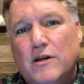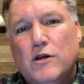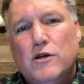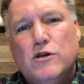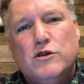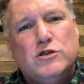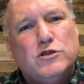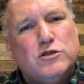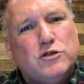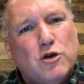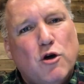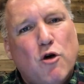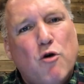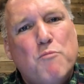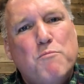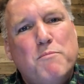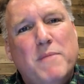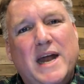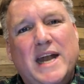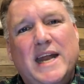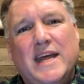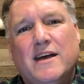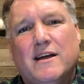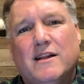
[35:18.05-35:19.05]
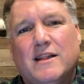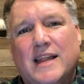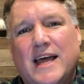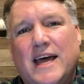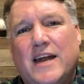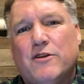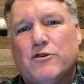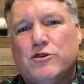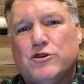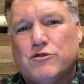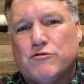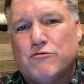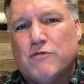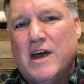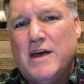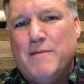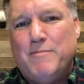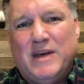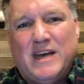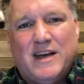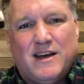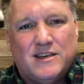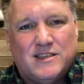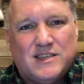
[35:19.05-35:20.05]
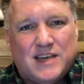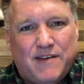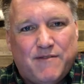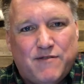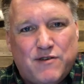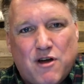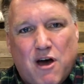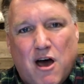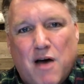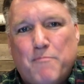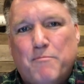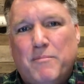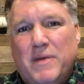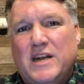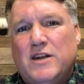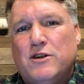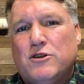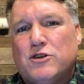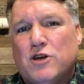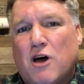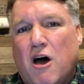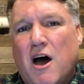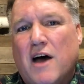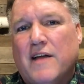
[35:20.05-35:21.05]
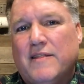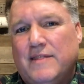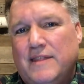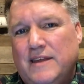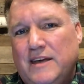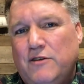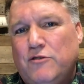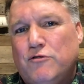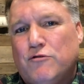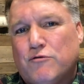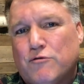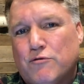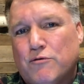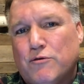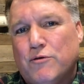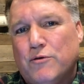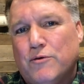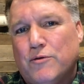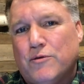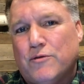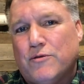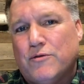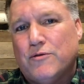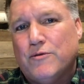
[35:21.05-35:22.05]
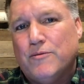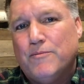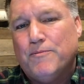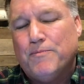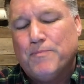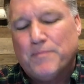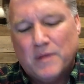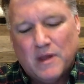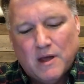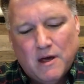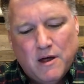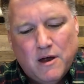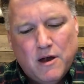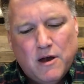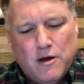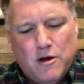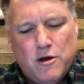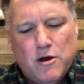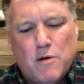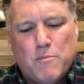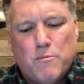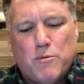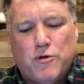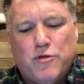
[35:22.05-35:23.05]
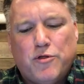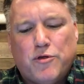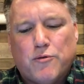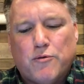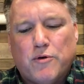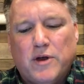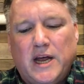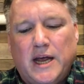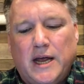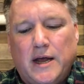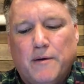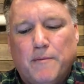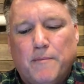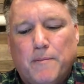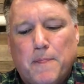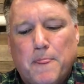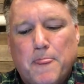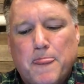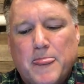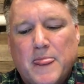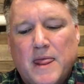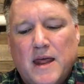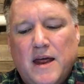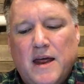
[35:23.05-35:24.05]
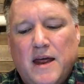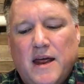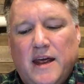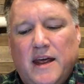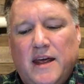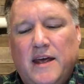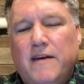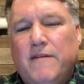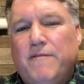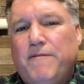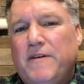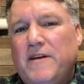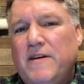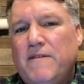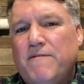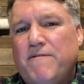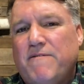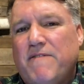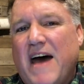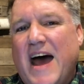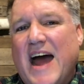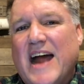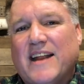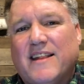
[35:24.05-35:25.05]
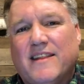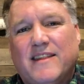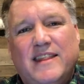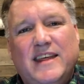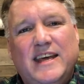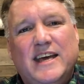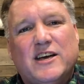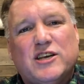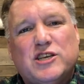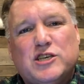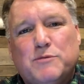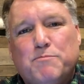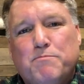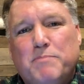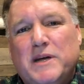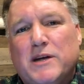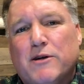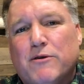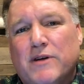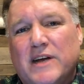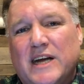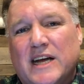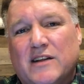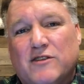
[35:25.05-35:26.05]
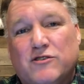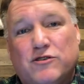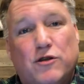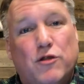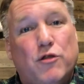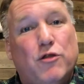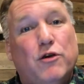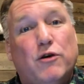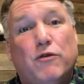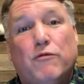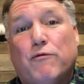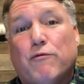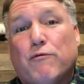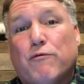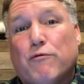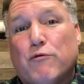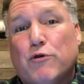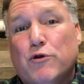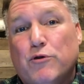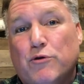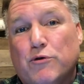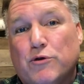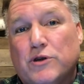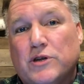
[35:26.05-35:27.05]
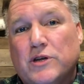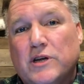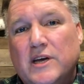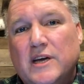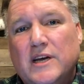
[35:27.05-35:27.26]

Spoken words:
So many are led astray because they've not been taught these truths. Number three, if in fact the experience, the fruit,